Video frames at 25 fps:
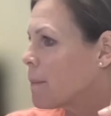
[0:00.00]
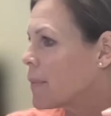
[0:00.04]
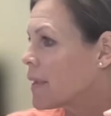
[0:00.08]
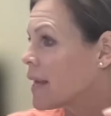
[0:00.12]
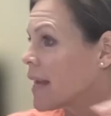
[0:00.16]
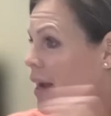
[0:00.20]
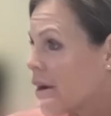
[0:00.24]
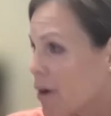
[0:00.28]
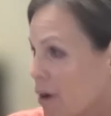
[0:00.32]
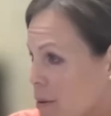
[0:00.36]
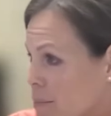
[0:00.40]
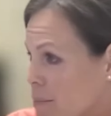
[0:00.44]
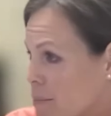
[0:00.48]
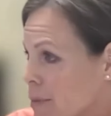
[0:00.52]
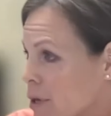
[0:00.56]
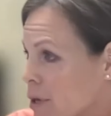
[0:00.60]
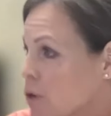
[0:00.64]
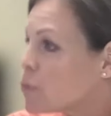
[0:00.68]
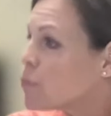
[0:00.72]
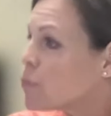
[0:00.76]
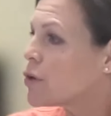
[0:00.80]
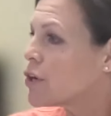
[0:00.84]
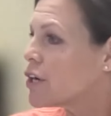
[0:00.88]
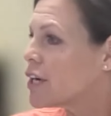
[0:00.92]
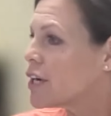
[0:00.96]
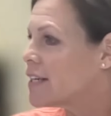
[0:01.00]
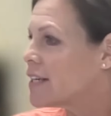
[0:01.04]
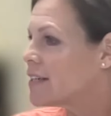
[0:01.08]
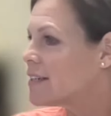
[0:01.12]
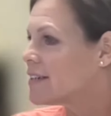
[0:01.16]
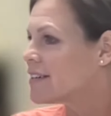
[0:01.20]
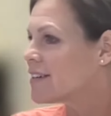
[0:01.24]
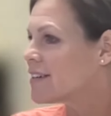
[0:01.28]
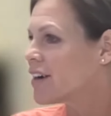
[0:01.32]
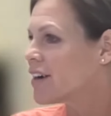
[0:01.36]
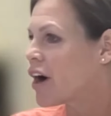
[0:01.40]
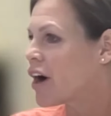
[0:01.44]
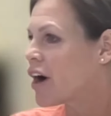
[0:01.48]
Gary Millwood
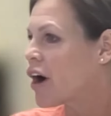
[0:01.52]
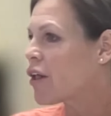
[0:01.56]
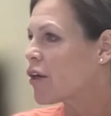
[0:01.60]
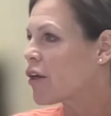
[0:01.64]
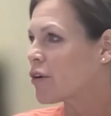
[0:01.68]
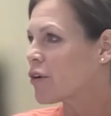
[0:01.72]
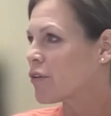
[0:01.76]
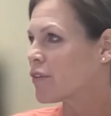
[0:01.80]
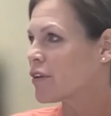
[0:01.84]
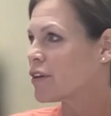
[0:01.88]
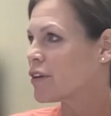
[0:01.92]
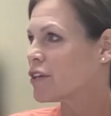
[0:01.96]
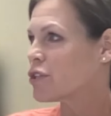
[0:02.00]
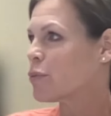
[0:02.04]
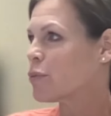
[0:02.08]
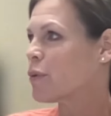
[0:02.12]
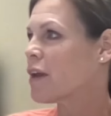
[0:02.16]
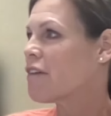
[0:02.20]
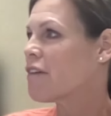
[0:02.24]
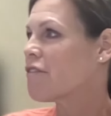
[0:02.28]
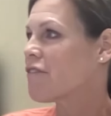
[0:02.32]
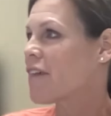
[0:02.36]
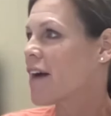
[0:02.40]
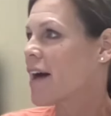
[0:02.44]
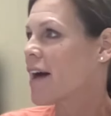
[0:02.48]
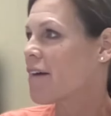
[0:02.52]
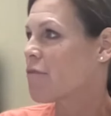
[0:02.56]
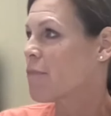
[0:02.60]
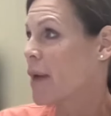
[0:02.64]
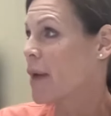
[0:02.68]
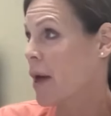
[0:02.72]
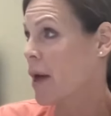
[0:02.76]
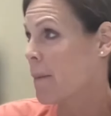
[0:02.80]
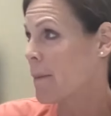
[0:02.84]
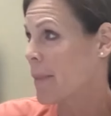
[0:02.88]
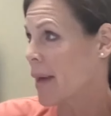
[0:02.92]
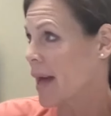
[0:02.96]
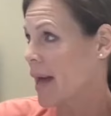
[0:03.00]
all earned their 25
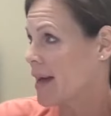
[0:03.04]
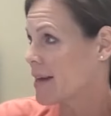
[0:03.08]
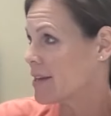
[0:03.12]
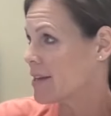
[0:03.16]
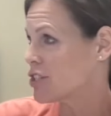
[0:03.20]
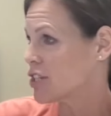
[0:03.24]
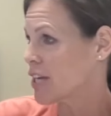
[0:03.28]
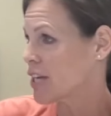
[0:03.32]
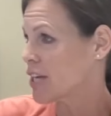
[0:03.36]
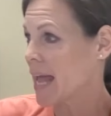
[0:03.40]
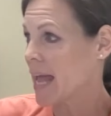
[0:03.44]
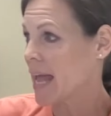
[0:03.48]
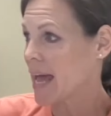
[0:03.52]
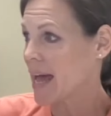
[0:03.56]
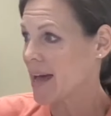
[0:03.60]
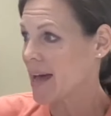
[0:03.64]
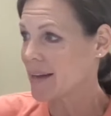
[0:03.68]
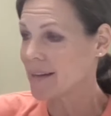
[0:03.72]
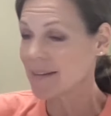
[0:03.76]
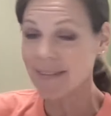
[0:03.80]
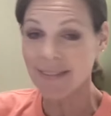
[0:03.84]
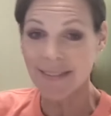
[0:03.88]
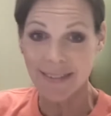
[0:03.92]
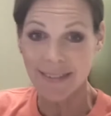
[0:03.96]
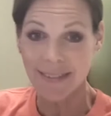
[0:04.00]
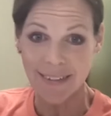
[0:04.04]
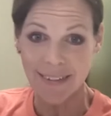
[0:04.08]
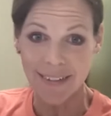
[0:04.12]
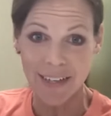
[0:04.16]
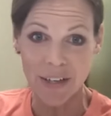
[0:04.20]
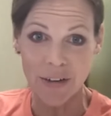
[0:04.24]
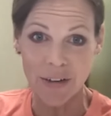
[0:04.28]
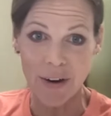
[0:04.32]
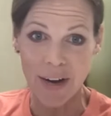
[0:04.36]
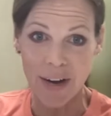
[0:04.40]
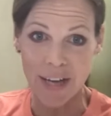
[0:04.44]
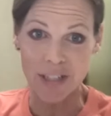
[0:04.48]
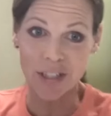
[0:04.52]
pound badge and
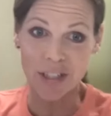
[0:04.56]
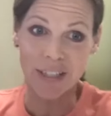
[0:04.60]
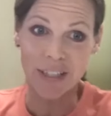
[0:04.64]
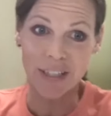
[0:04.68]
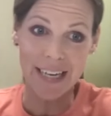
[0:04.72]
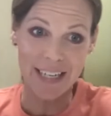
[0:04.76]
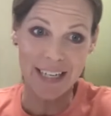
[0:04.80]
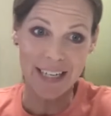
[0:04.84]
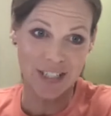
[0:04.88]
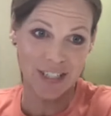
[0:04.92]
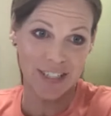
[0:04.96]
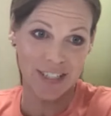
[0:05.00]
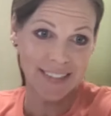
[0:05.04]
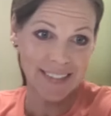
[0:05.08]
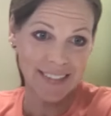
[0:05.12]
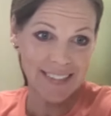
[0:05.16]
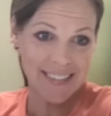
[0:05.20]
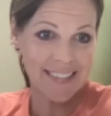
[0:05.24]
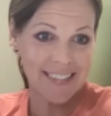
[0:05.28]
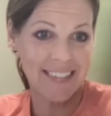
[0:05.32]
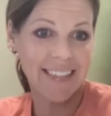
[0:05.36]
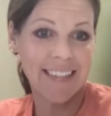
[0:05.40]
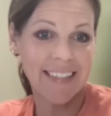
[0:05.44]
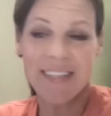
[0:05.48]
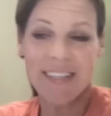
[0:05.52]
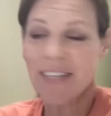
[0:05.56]
congratulations.